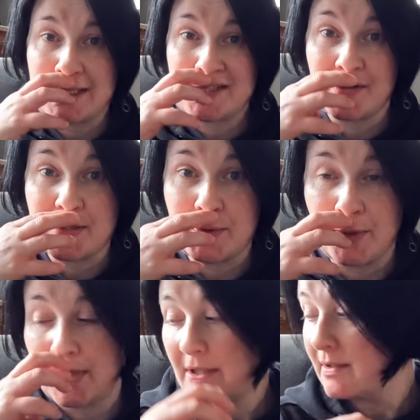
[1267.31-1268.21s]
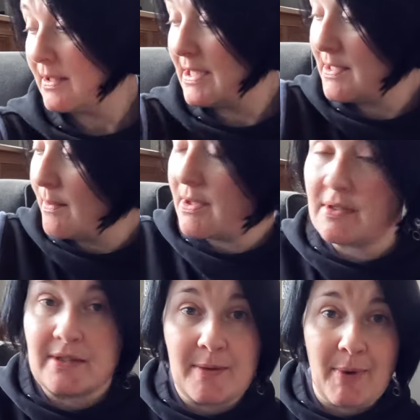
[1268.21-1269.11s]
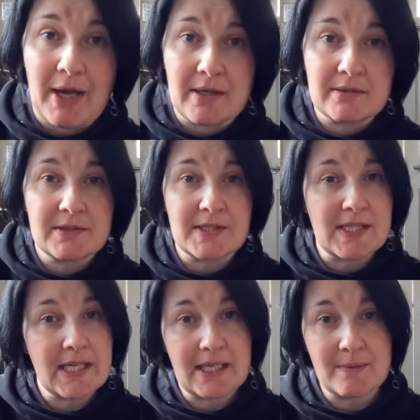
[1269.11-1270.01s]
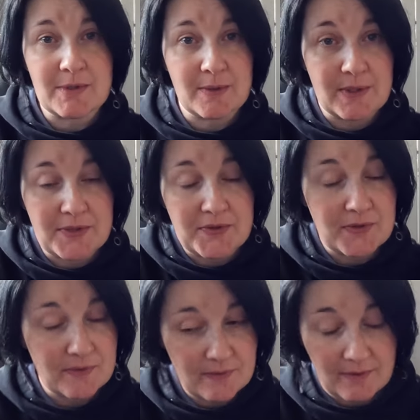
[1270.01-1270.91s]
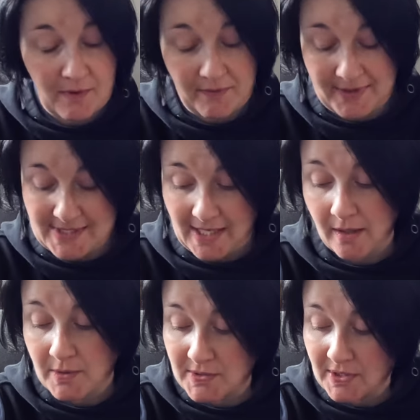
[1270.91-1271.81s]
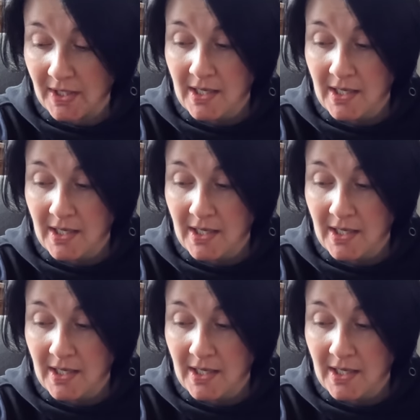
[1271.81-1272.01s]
I started work early so I could nip out to take him to his girlfriend's house,